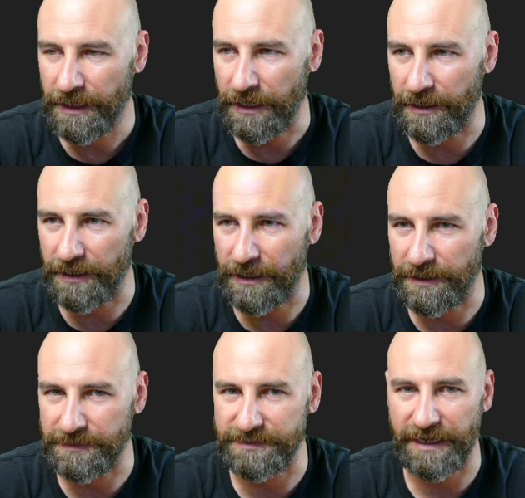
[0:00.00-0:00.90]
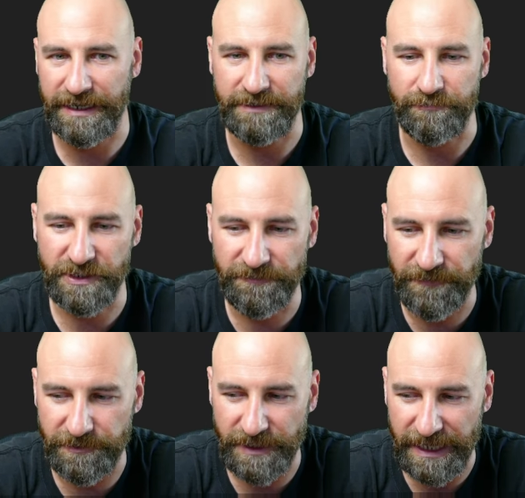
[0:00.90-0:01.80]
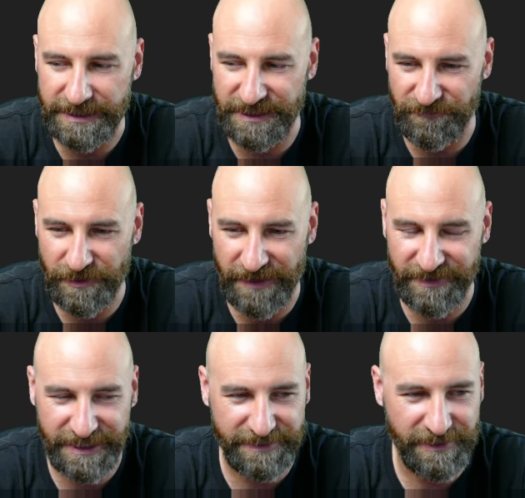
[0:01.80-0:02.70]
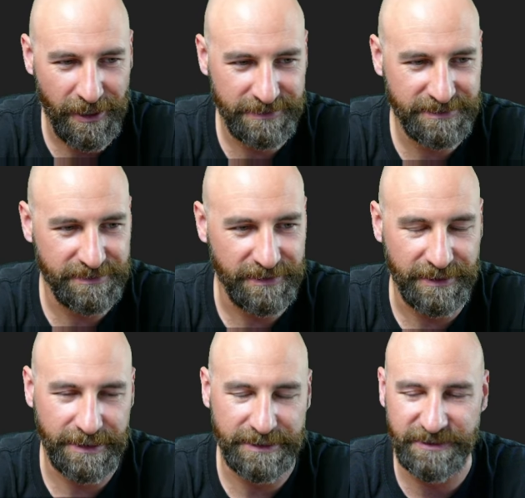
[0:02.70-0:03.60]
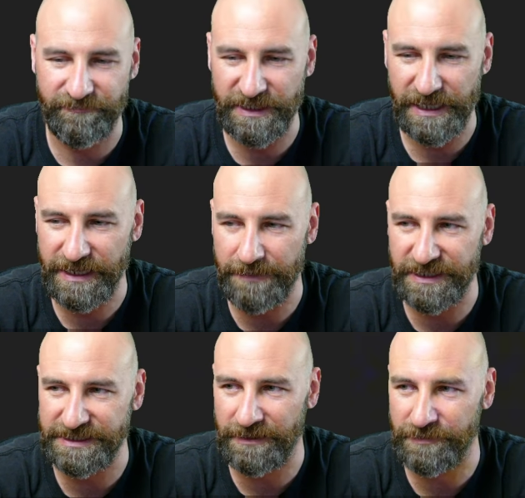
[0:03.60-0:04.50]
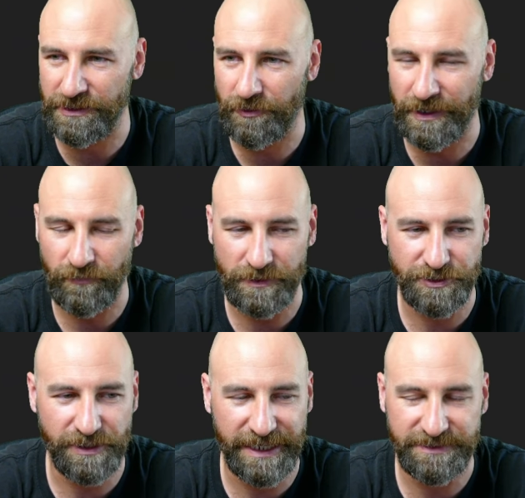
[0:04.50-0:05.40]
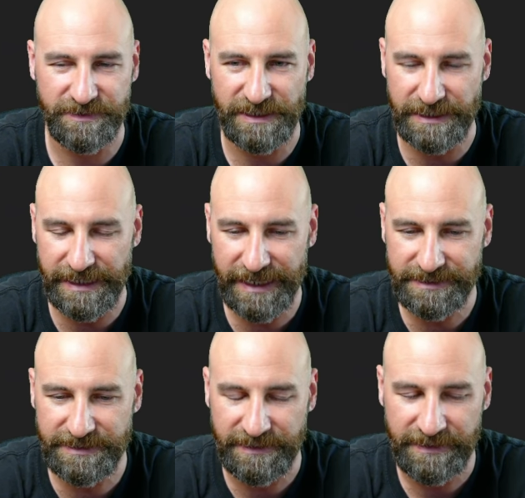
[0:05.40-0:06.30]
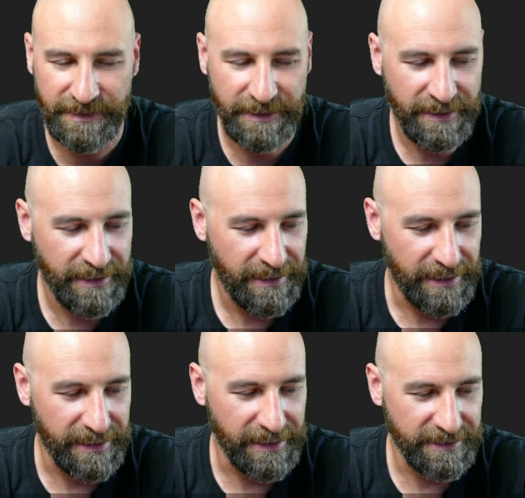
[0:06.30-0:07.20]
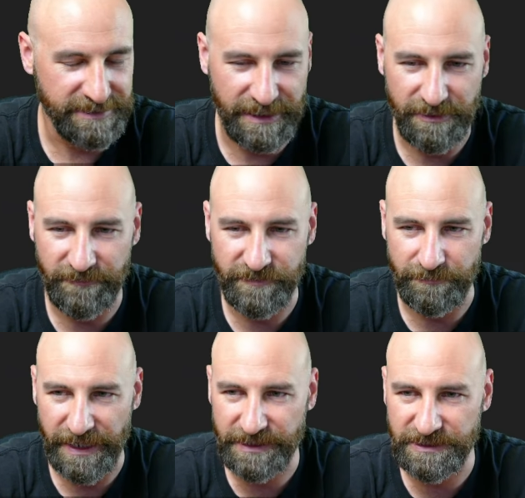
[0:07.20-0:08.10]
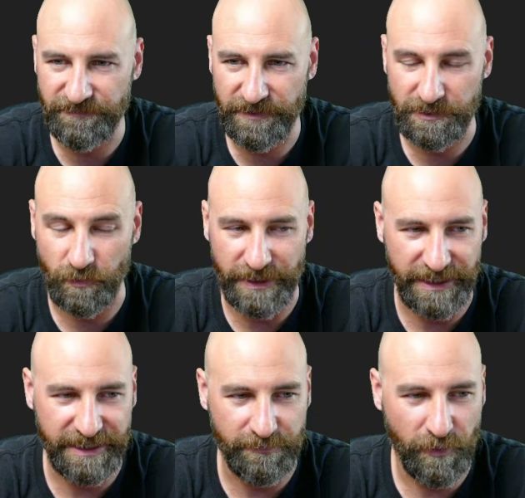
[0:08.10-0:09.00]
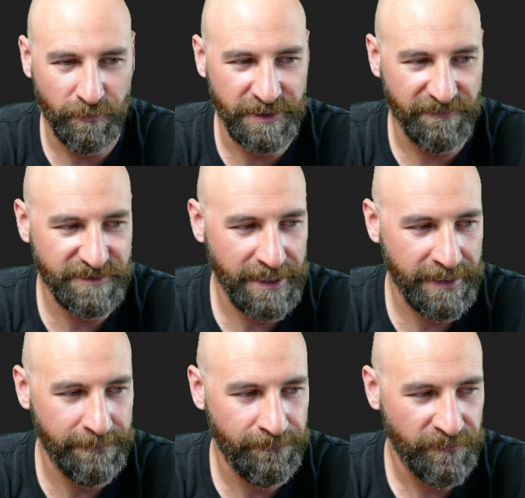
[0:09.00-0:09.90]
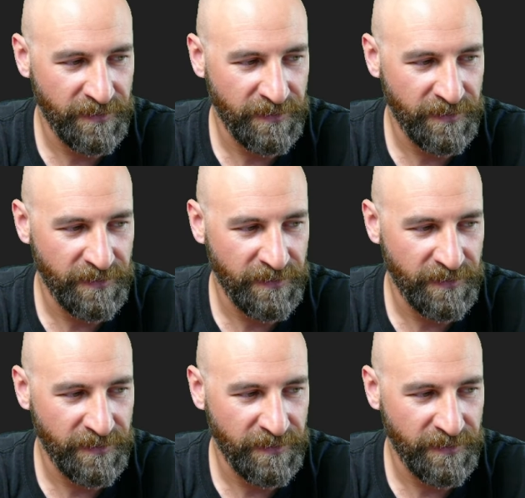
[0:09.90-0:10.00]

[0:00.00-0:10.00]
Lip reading: that I can build for you guys. If you have any thoughts, leave me a comment down below on what you'd like to see next, because I love to make these videos when I get a moment of time.